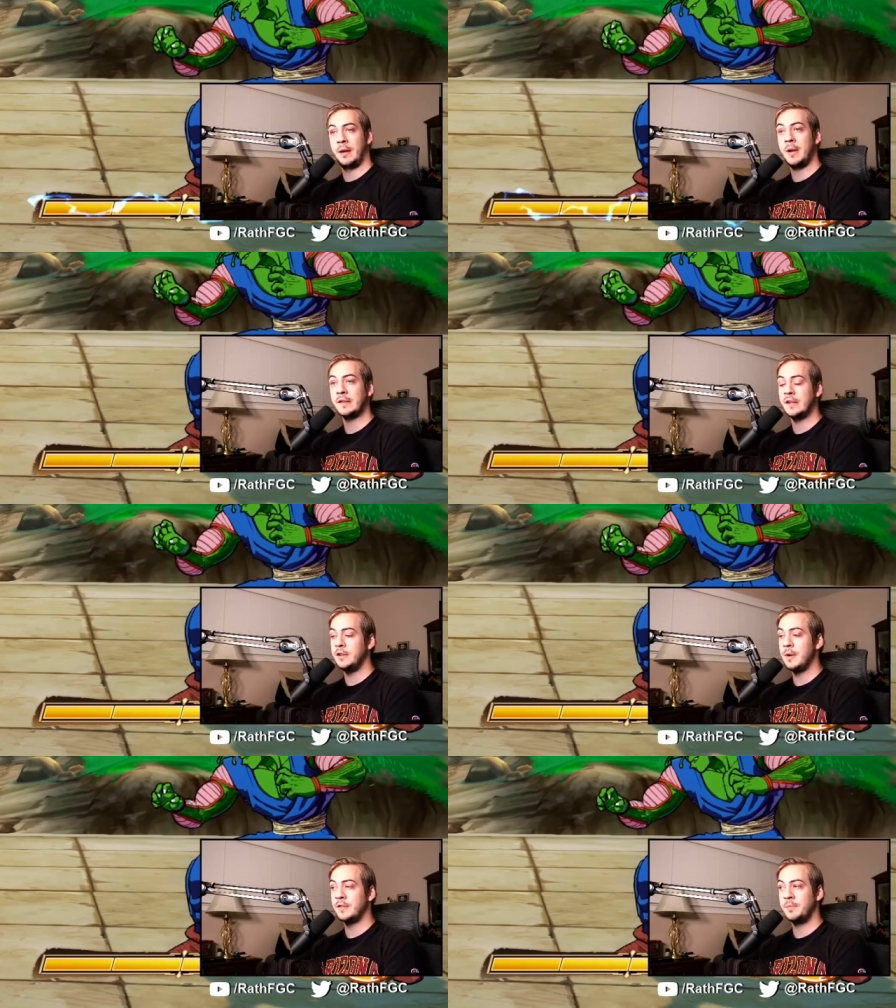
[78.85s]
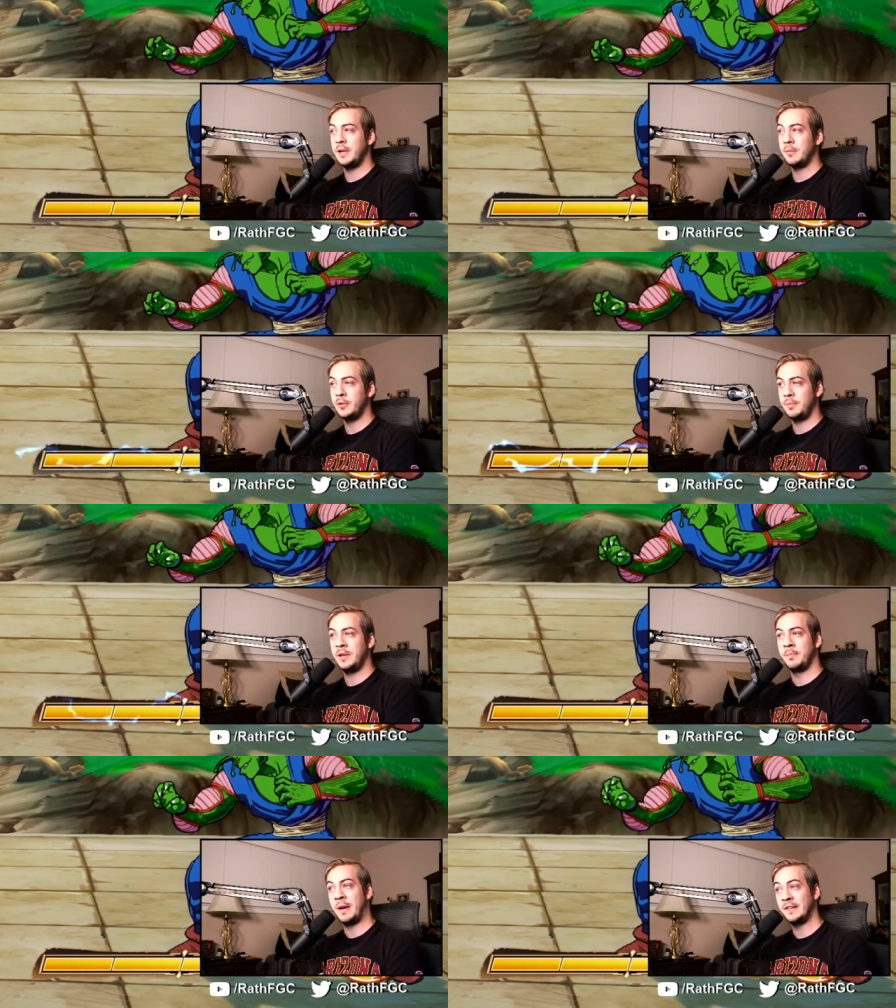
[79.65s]
I'm not saying you have to be able to be
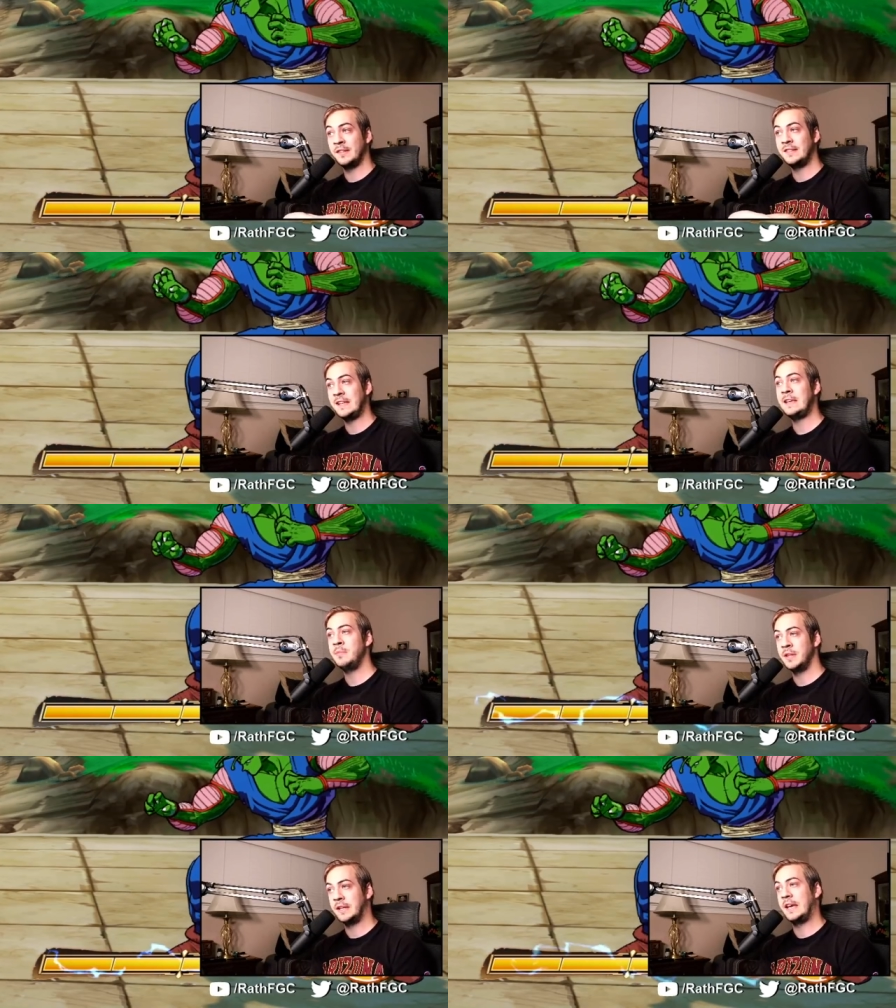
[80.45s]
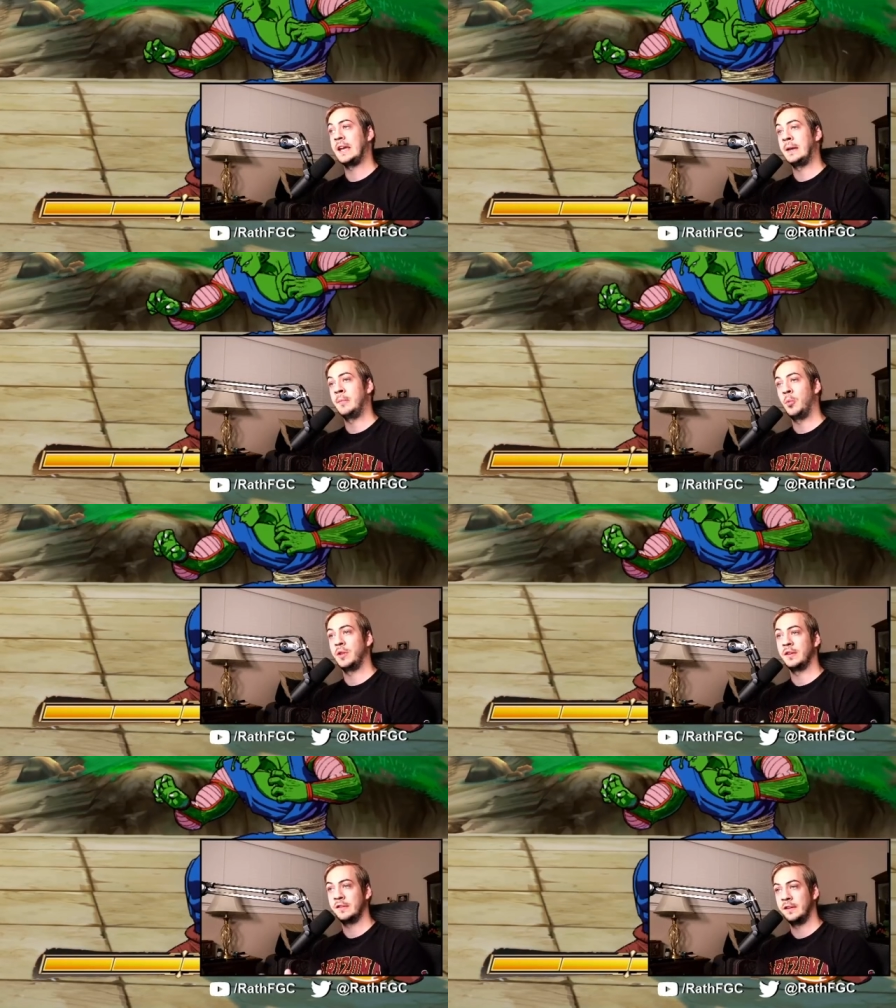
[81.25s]
the best team in the game
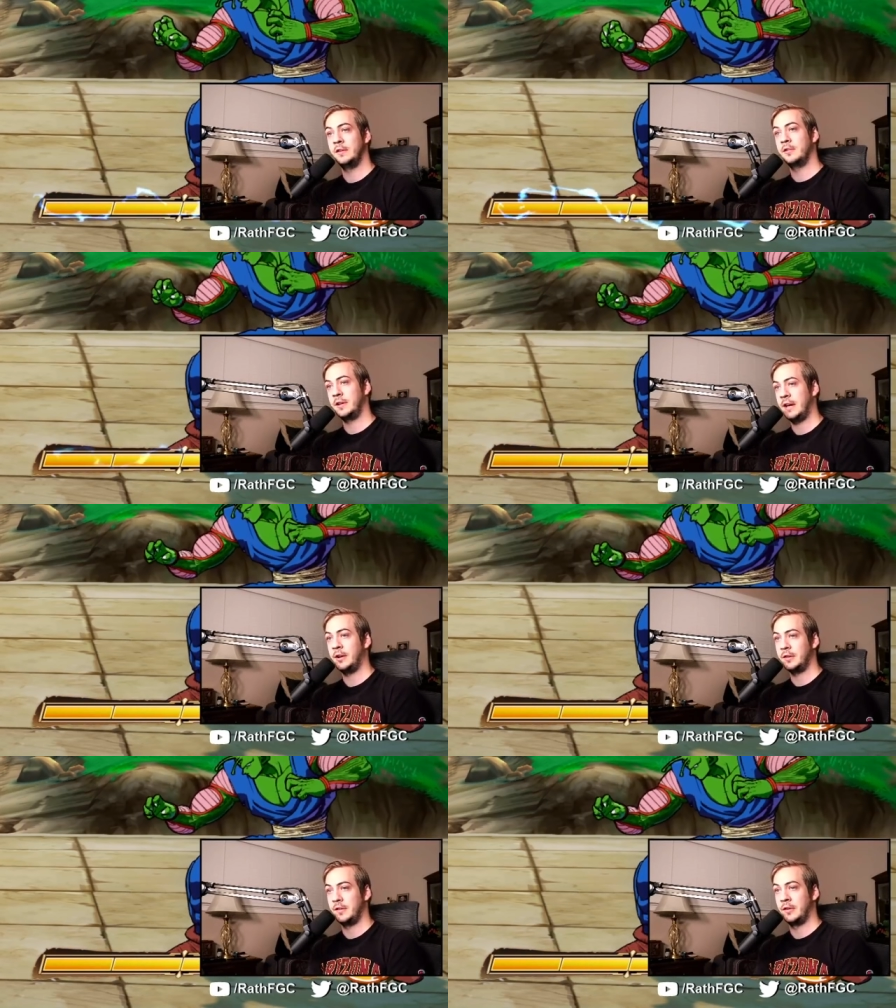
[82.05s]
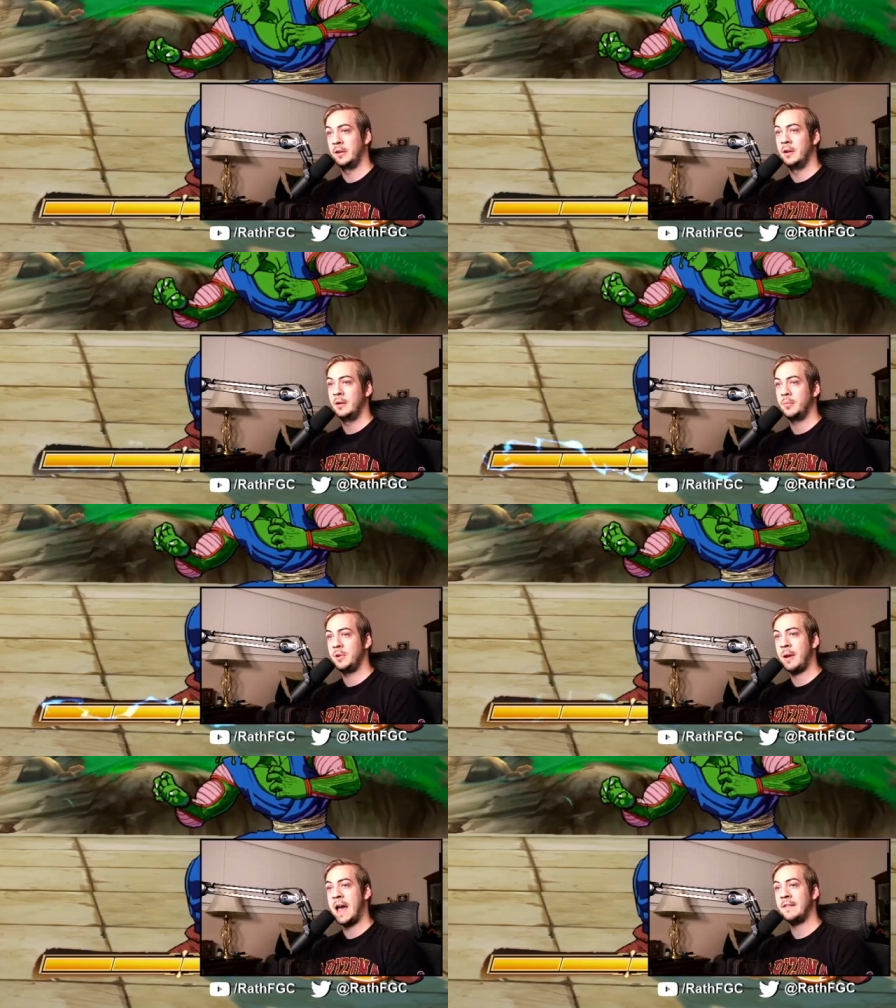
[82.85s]
with a singular character, but
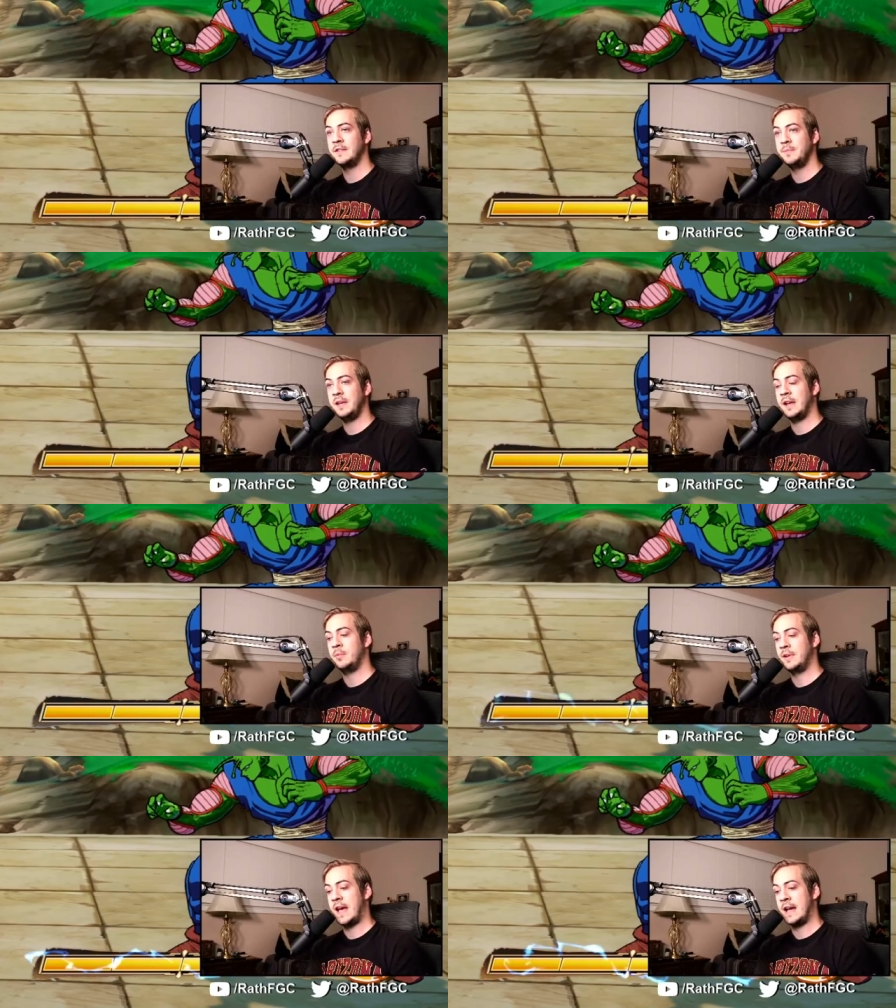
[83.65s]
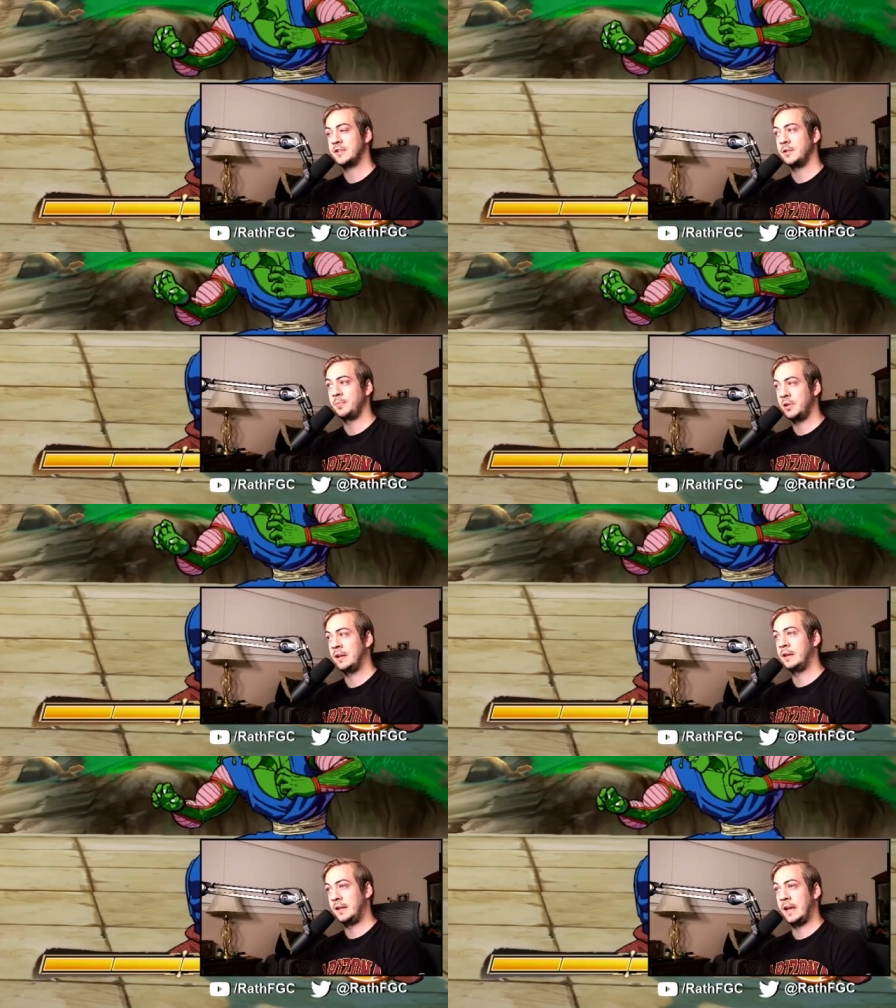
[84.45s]
you have to be able to actually play
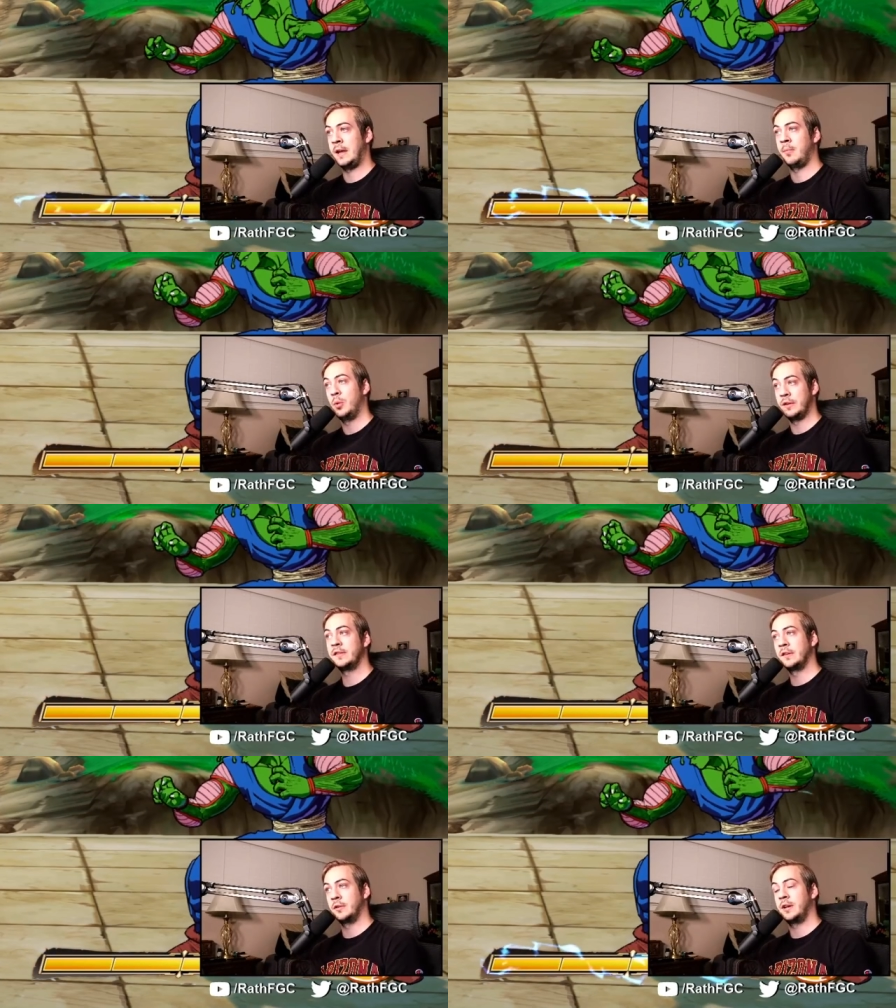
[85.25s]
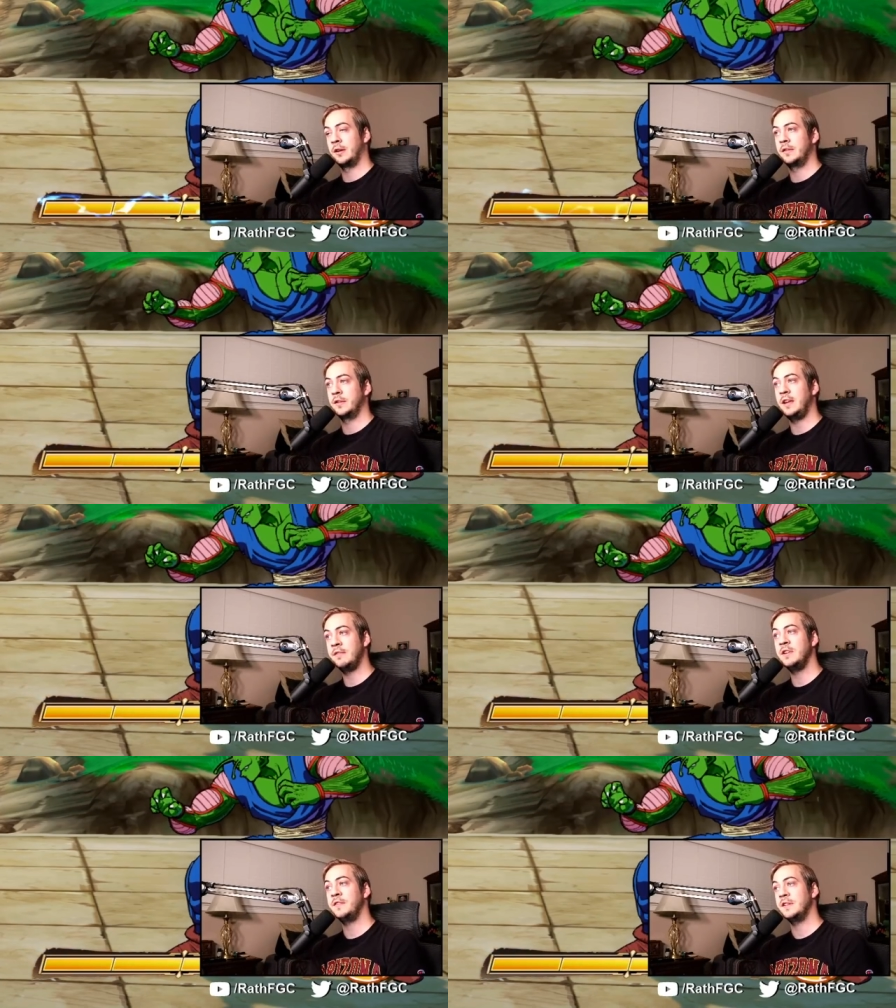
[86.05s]
the game with a single character,
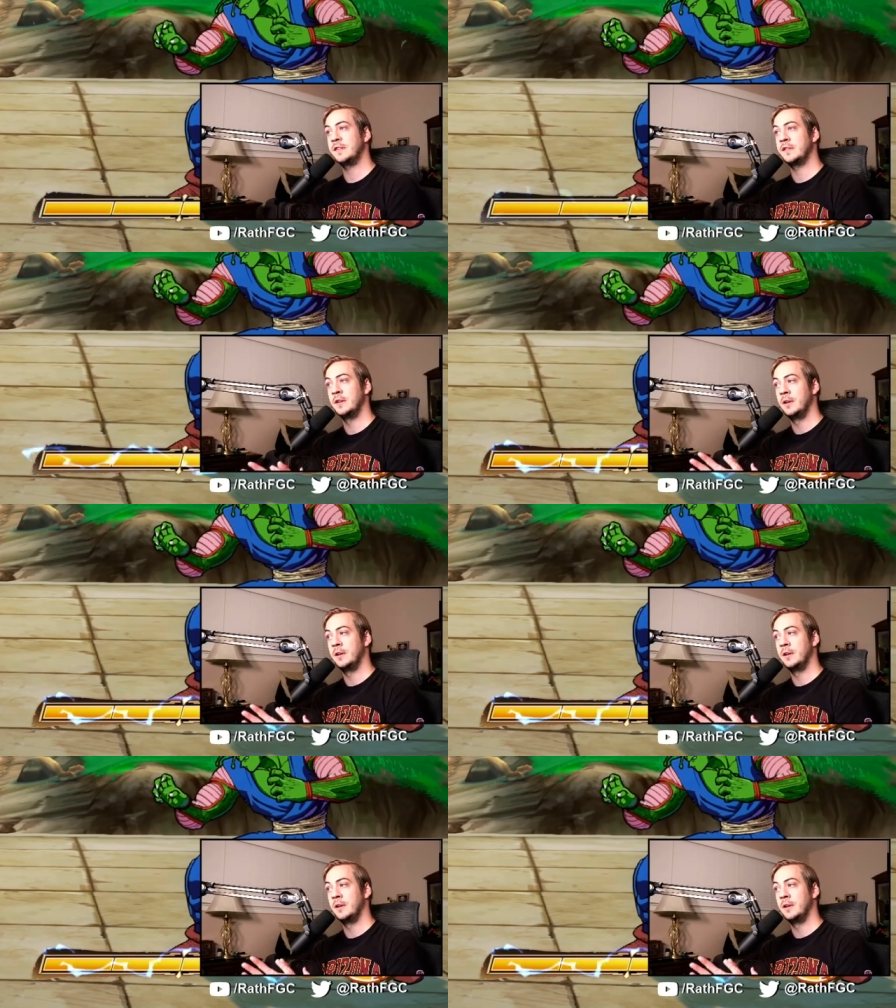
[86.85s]
even if it's